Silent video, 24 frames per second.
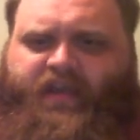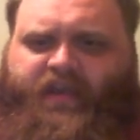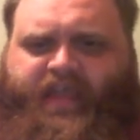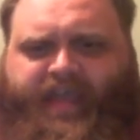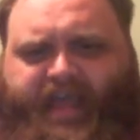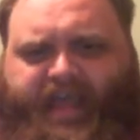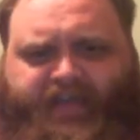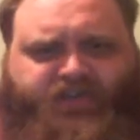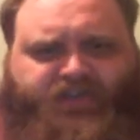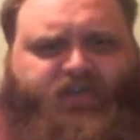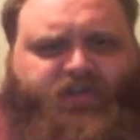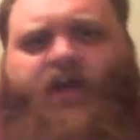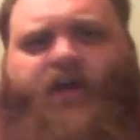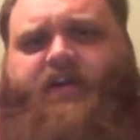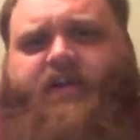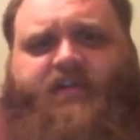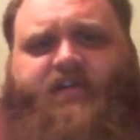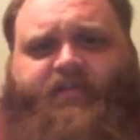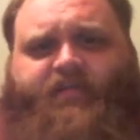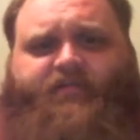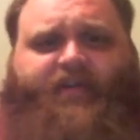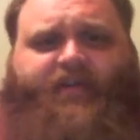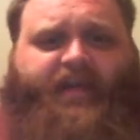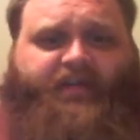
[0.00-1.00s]
catch on
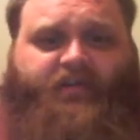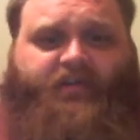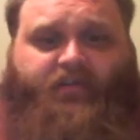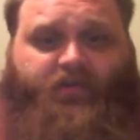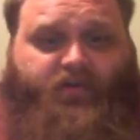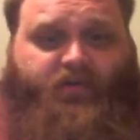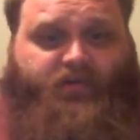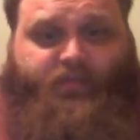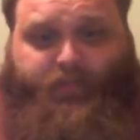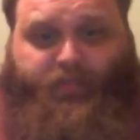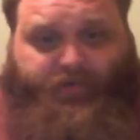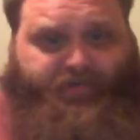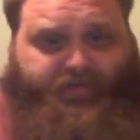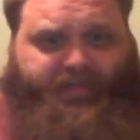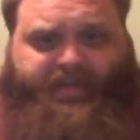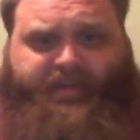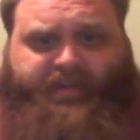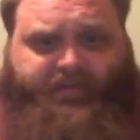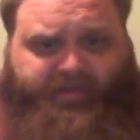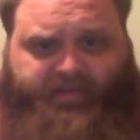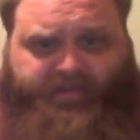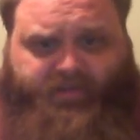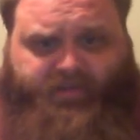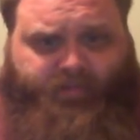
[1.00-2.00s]
to the fact that there's
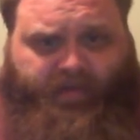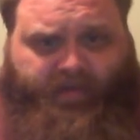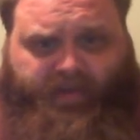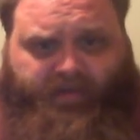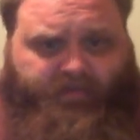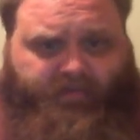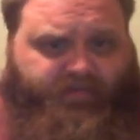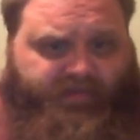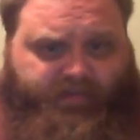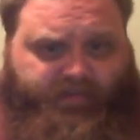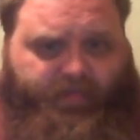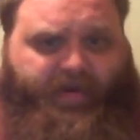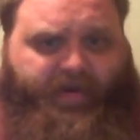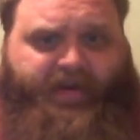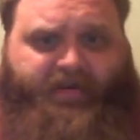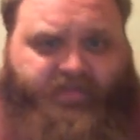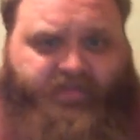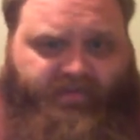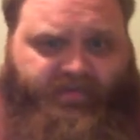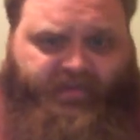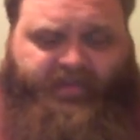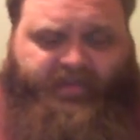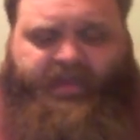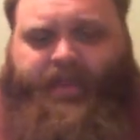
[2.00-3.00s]
particulates being sprayed
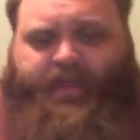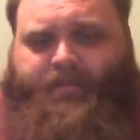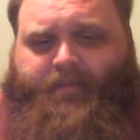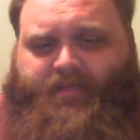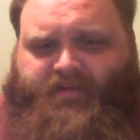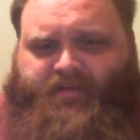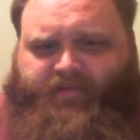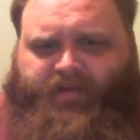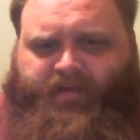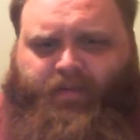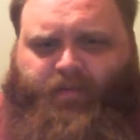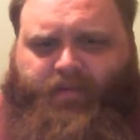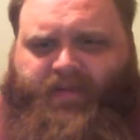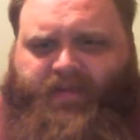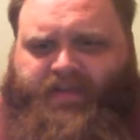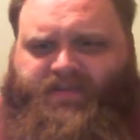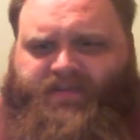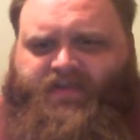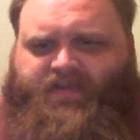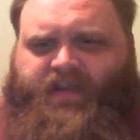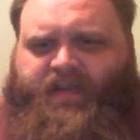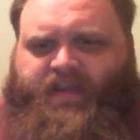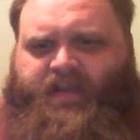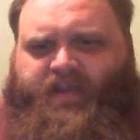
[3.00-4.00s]
into the atmosphere,
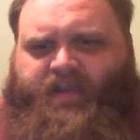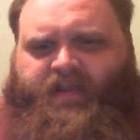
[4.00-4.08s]
because